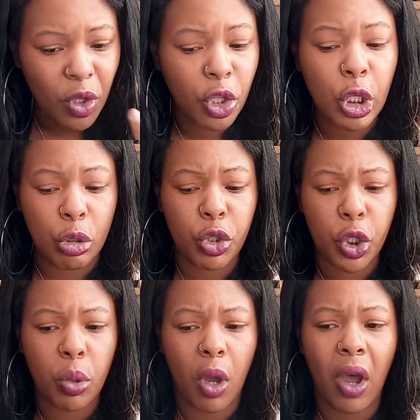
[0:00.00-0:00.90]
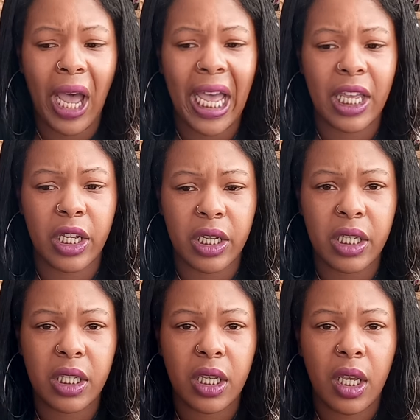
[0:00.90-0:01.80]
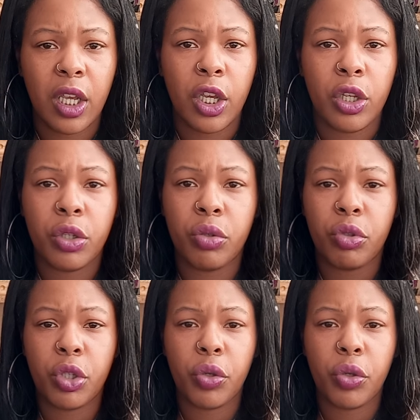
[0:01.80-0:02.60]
you two are angered. You